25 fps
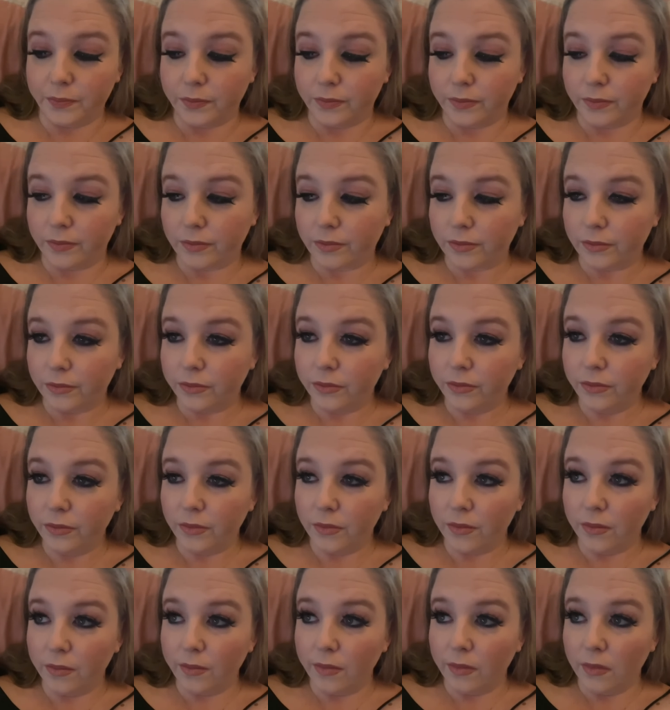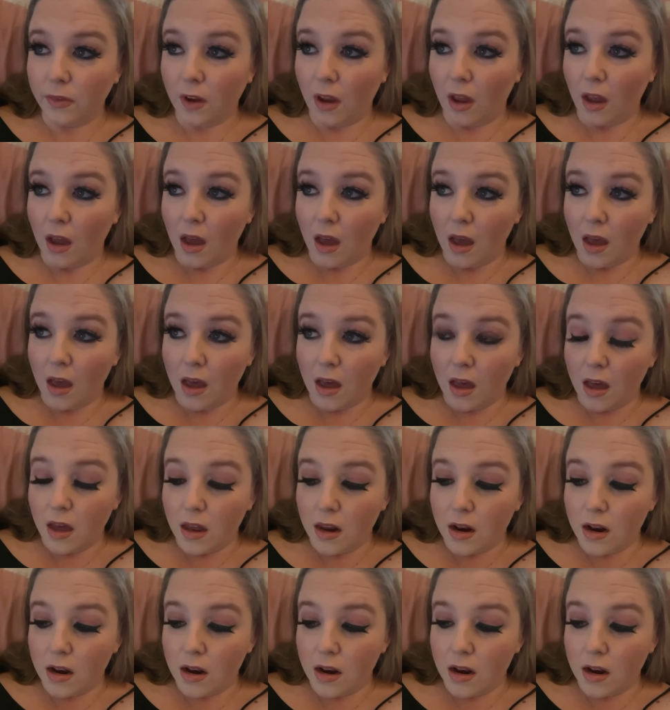[no speech]